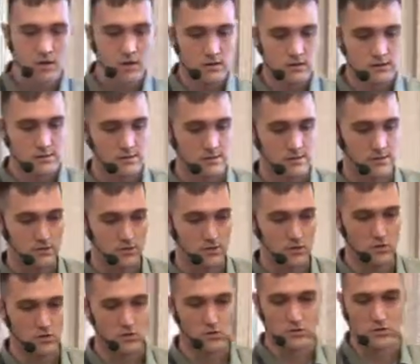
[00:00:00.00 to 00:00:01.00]

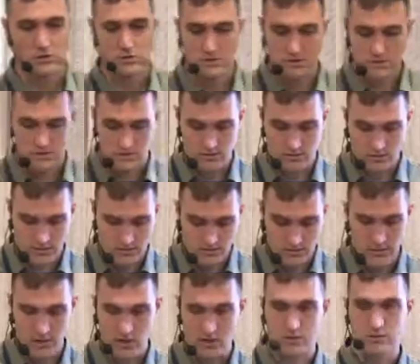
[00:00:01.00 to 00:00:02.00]
So
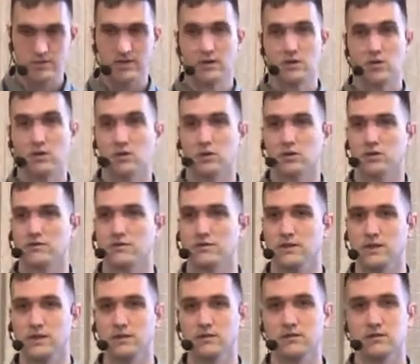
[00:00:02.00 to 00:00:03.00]
because there are a lot of
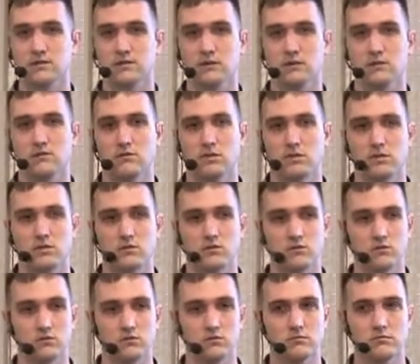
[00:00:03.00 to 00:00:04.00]
these, I wanted
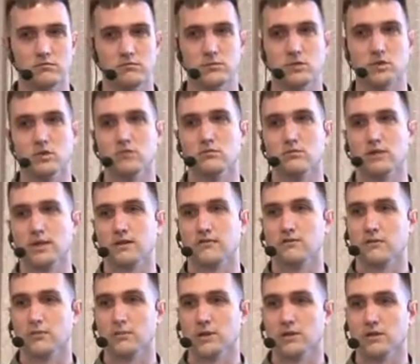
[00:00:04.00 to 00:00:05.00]
to get
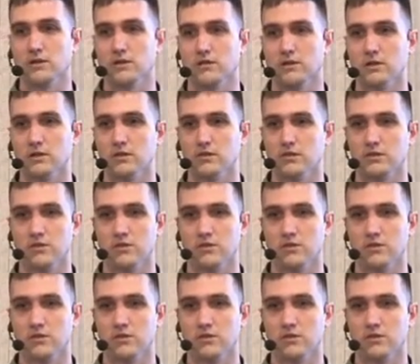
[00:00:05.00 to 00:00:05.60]
familiar with